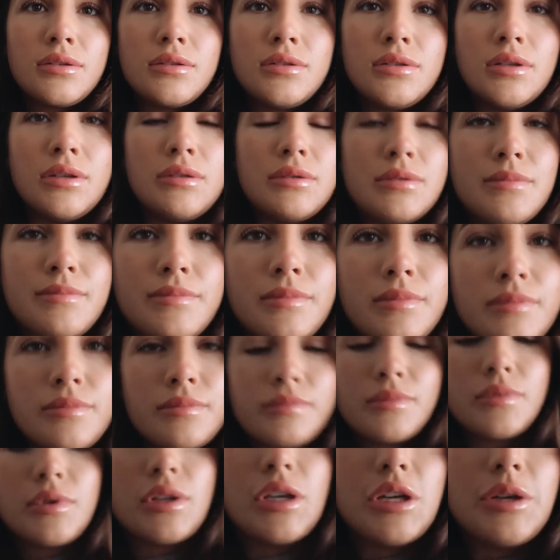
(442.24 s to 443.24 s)
Hmm,
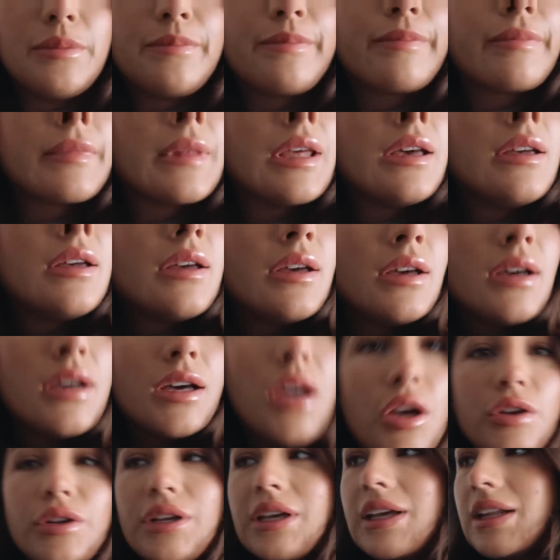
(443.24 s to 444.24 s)
no,
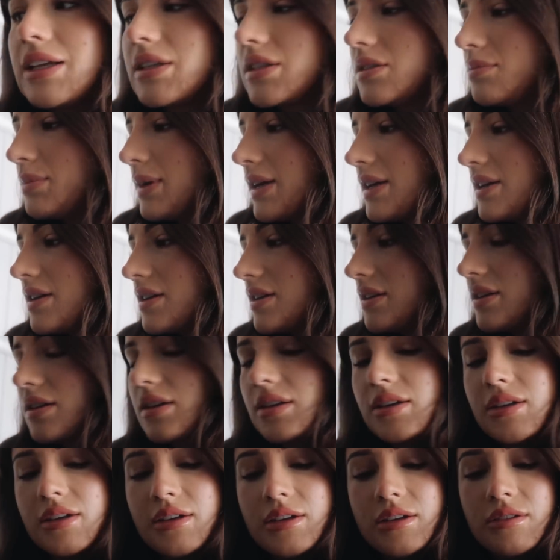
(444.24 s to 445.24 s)
only a little bit.
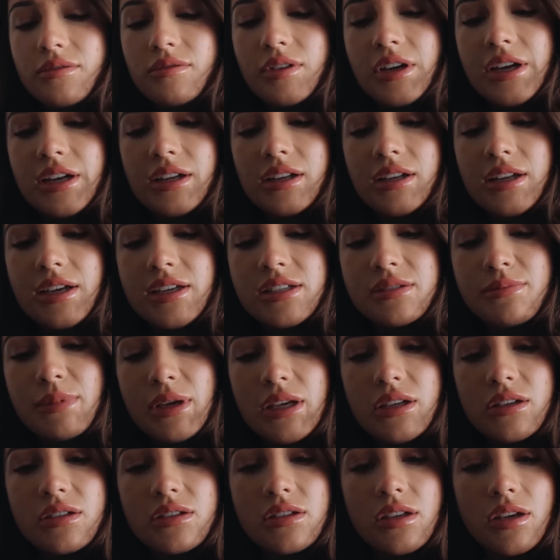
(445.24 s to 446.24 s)
Right, let's
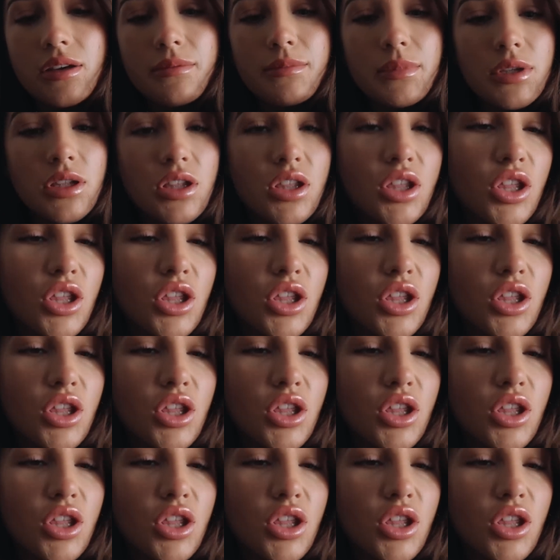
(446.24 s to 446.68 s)
make some